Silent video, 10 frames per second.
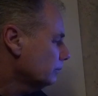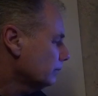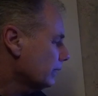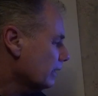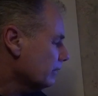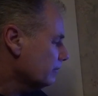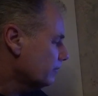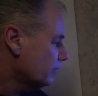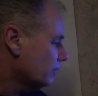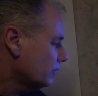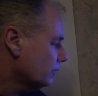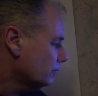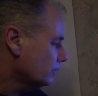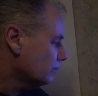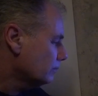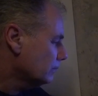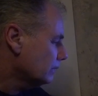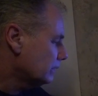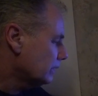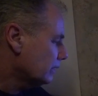I'm going for
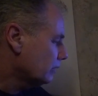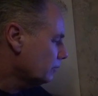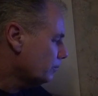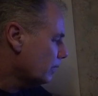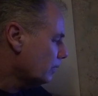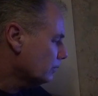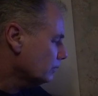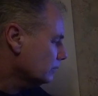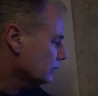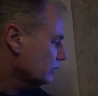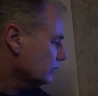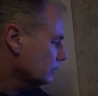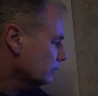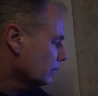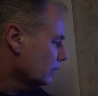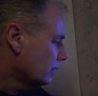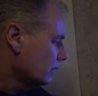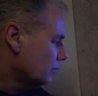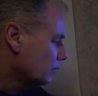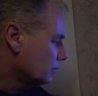signal box,
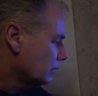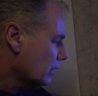water